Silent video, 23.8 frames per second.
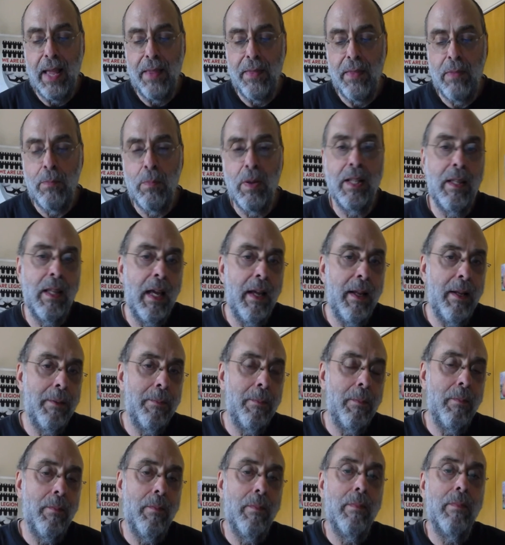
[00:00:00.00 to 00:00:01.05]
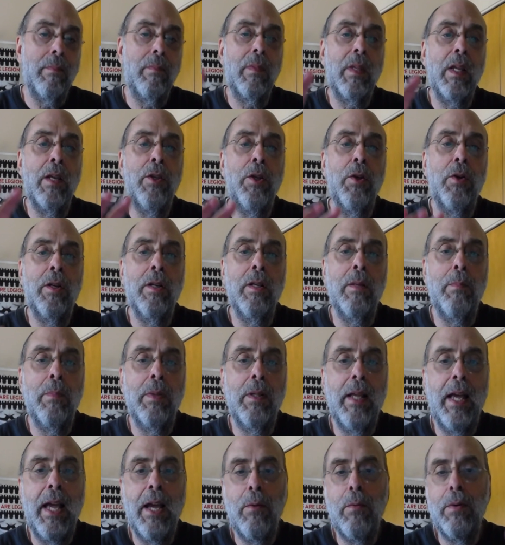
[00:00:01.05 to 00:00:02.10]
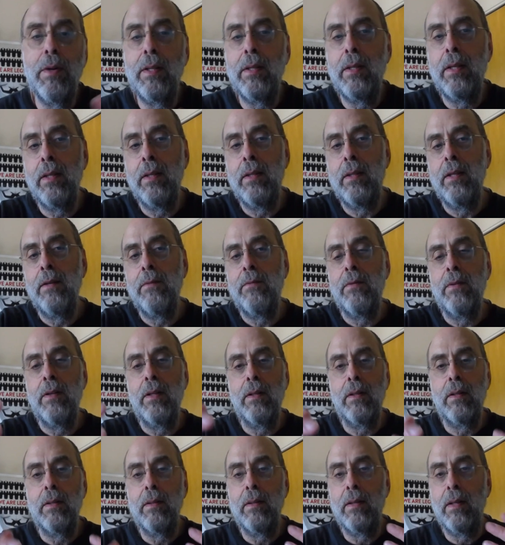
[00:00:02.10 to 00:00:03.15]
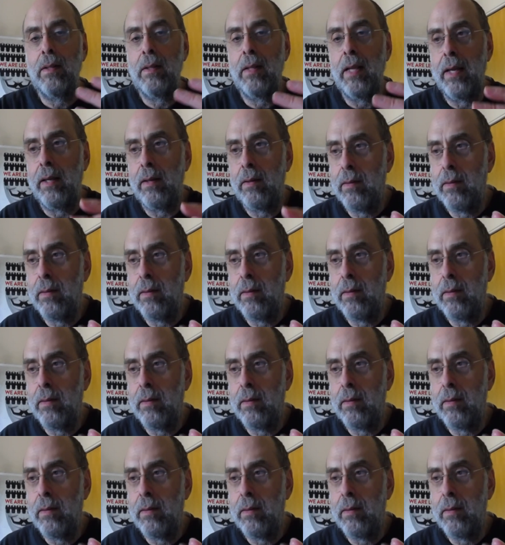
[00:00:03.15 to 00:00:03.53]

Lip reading: But then you could play with the different like